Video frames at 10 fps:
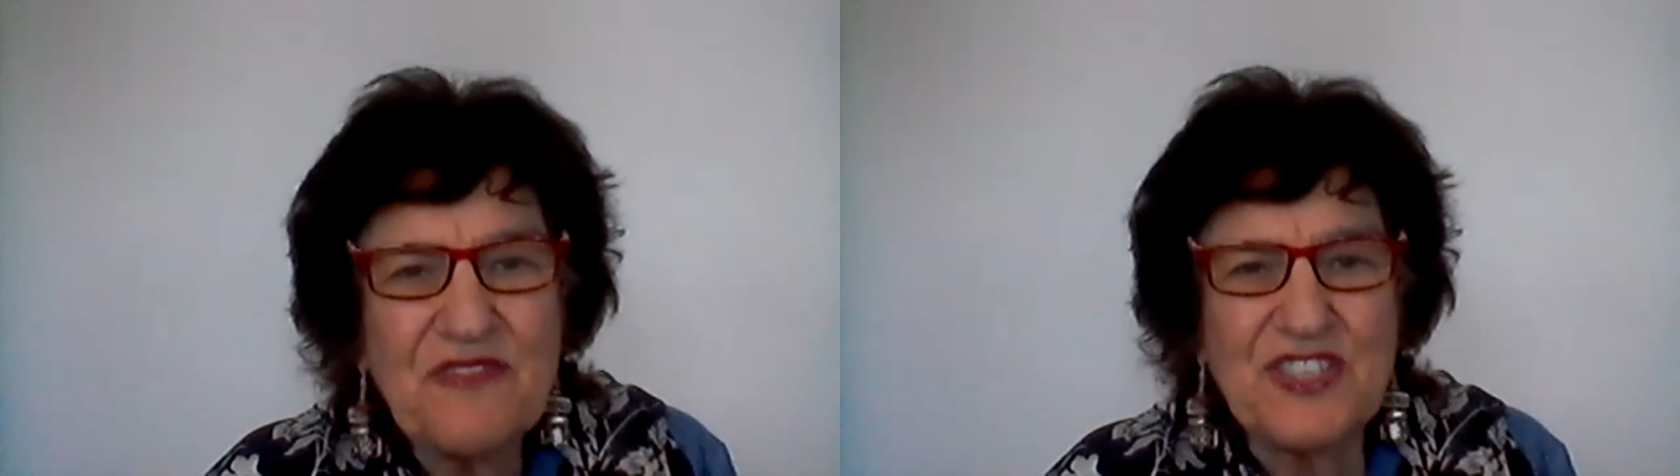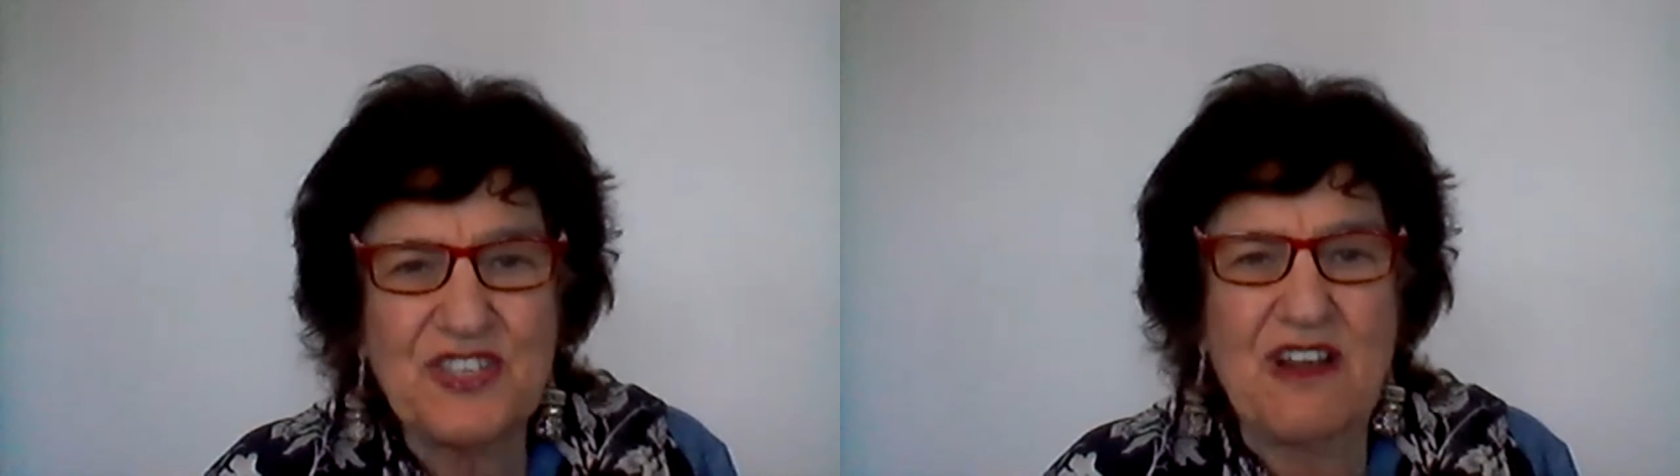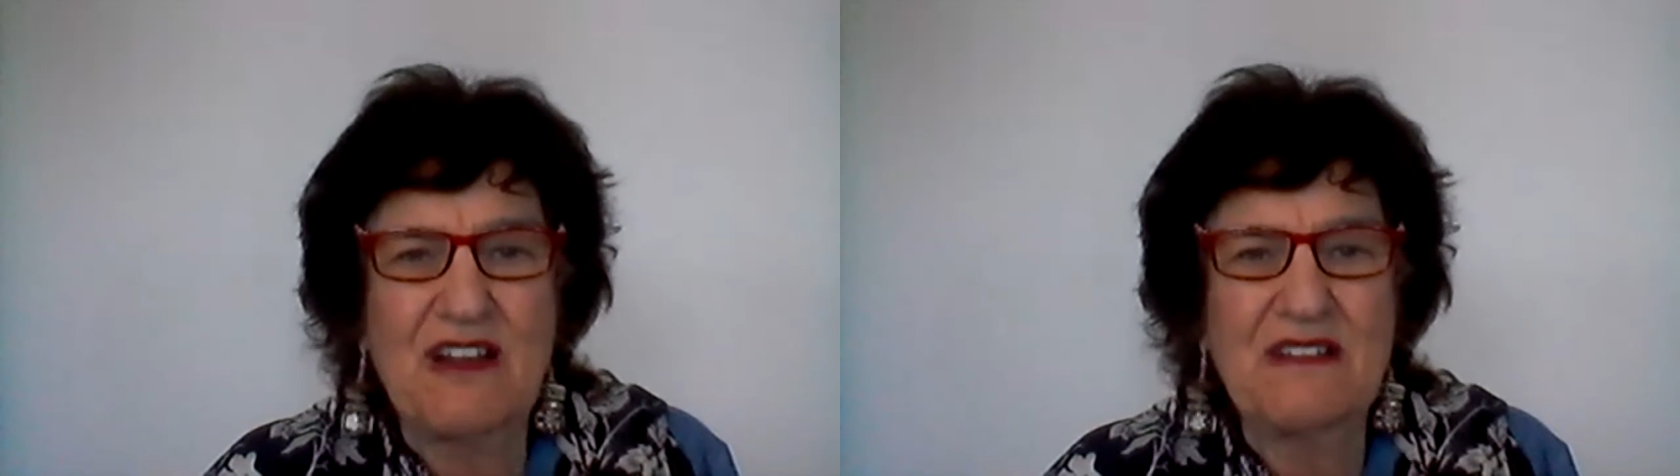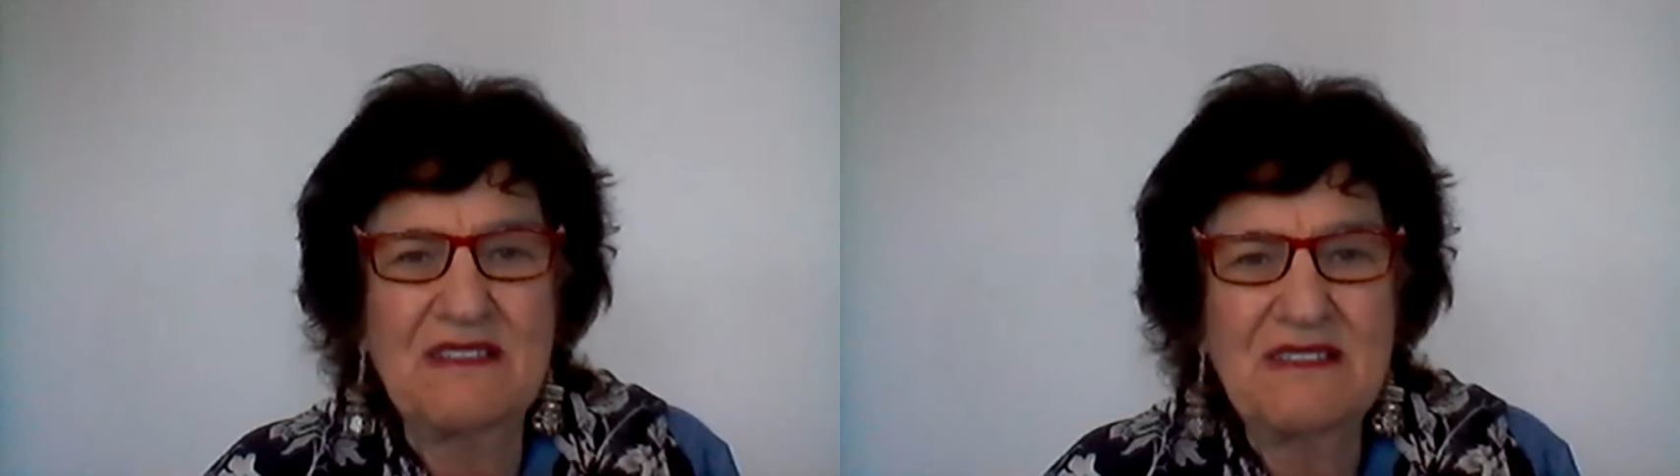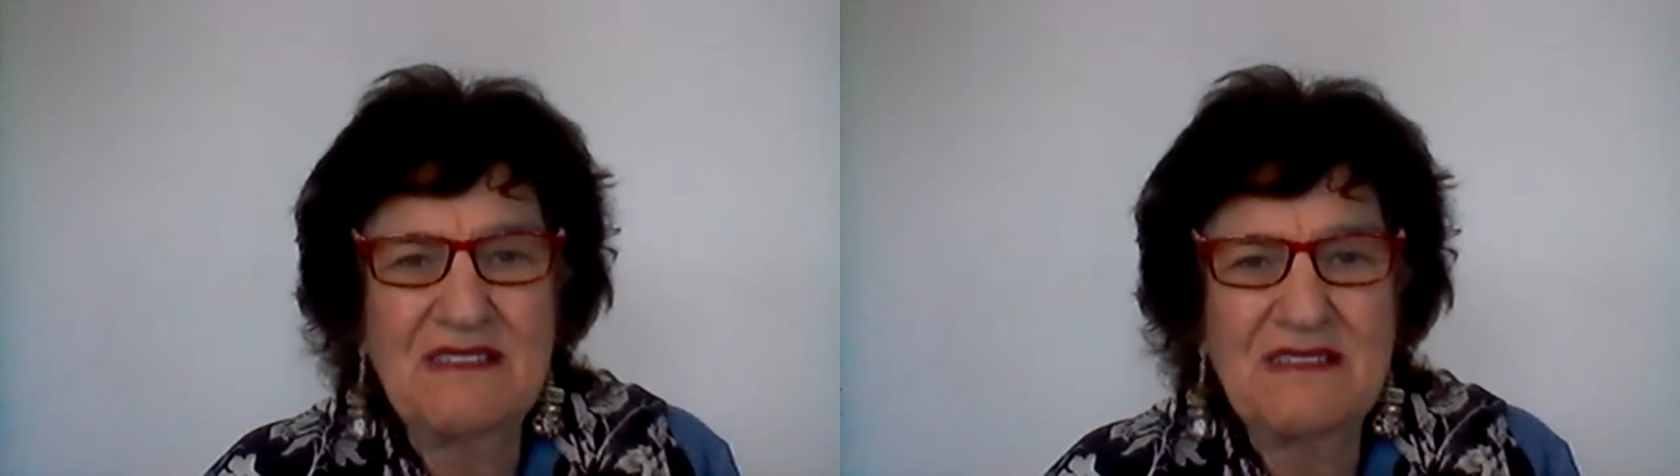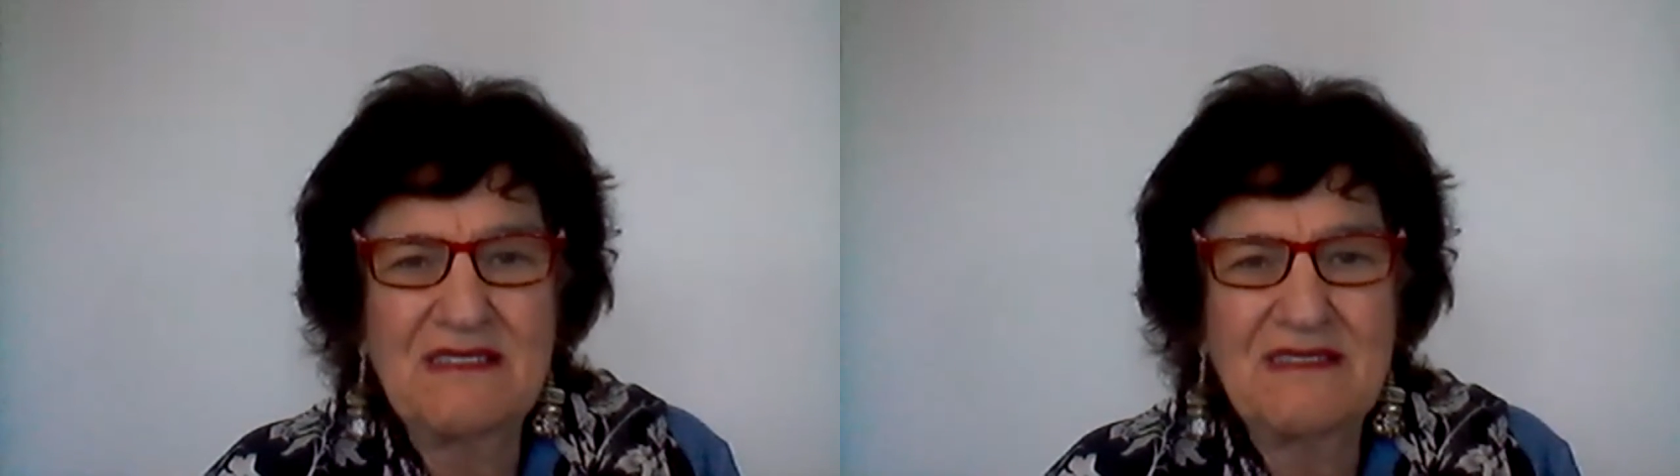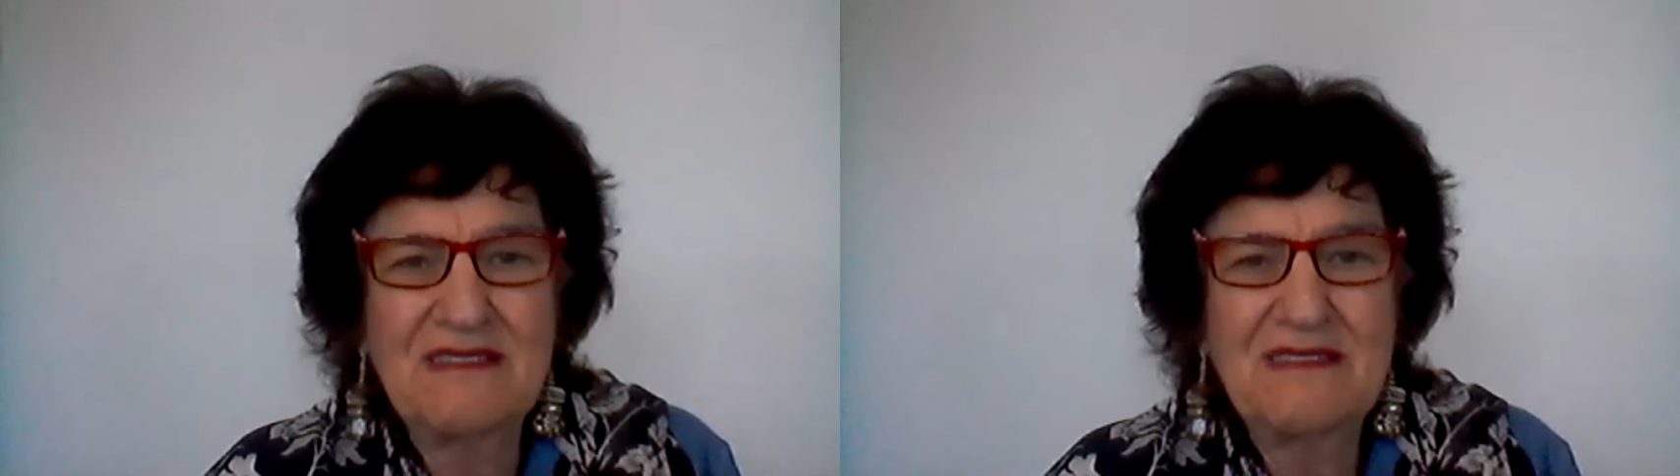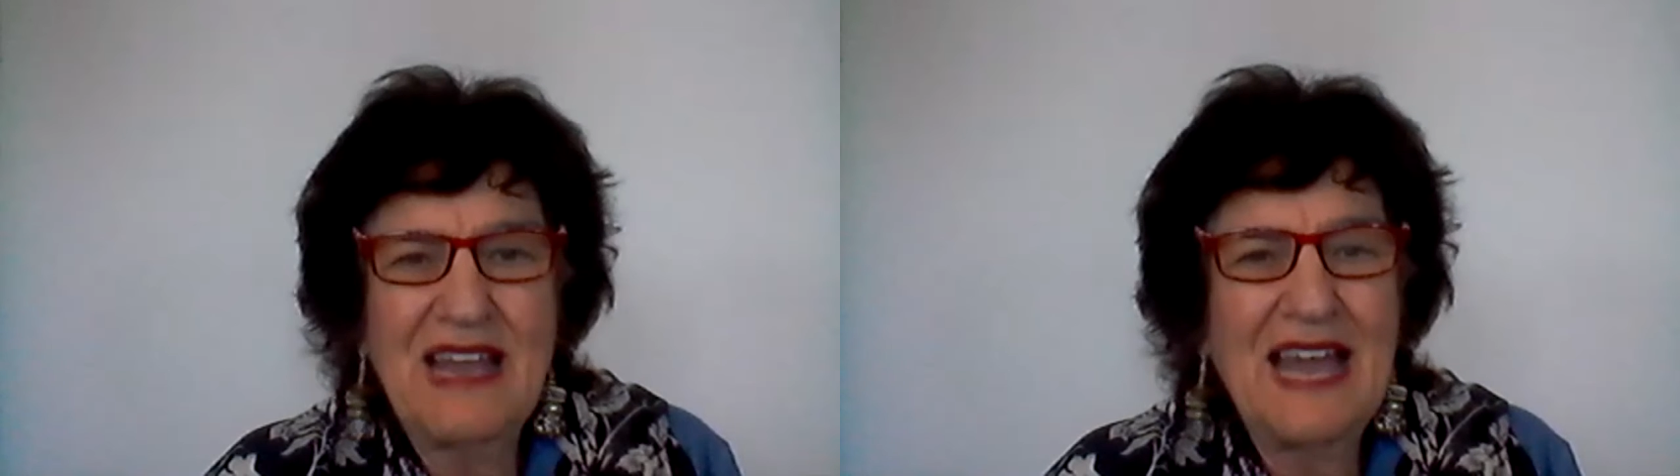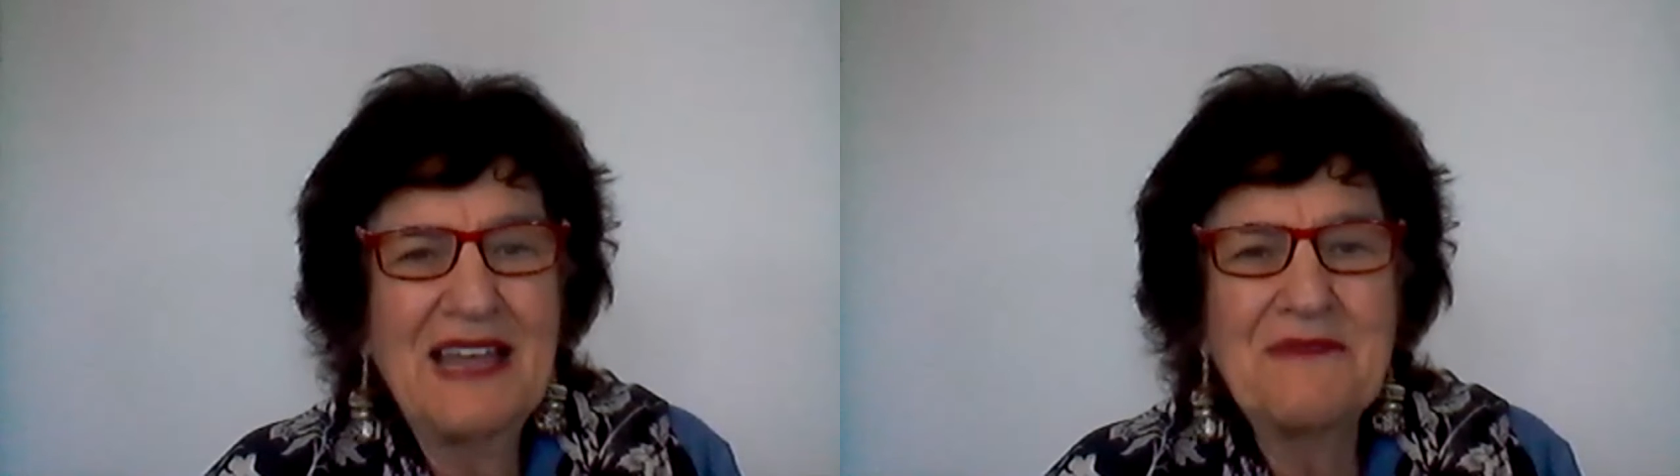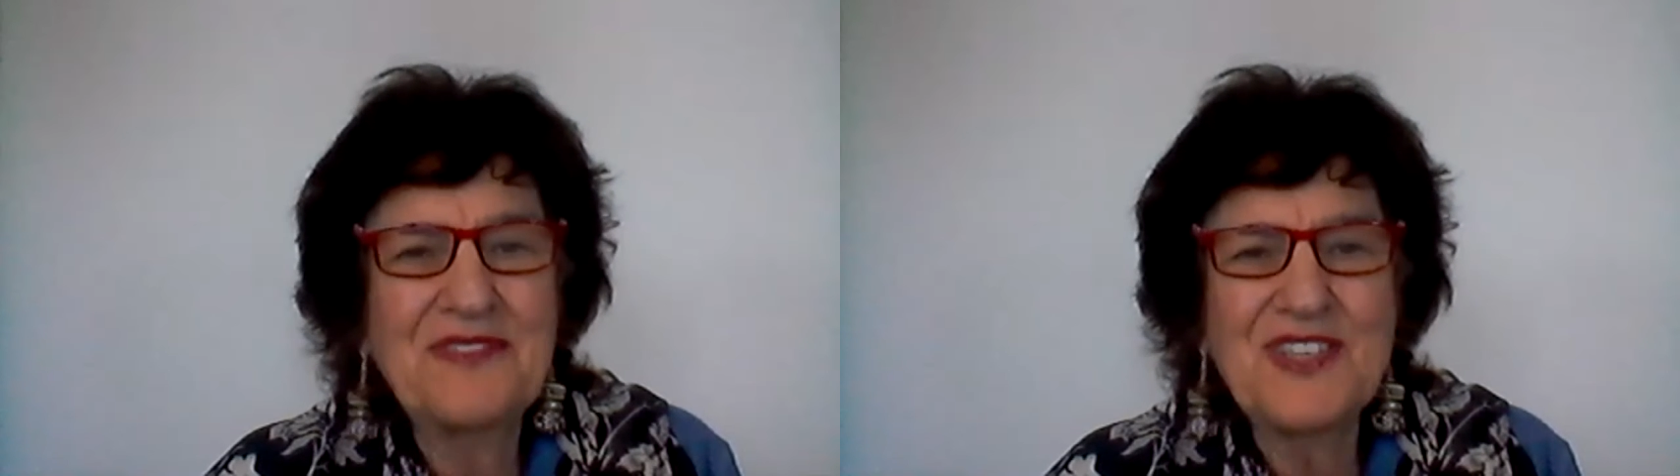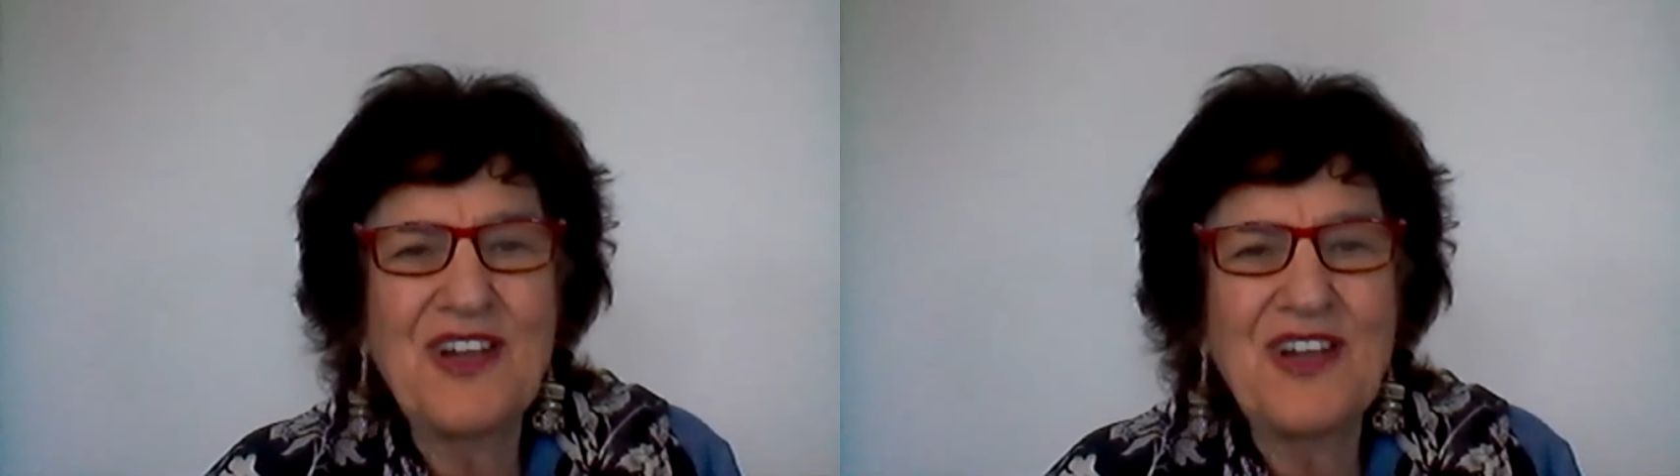fish are? I'm sorry.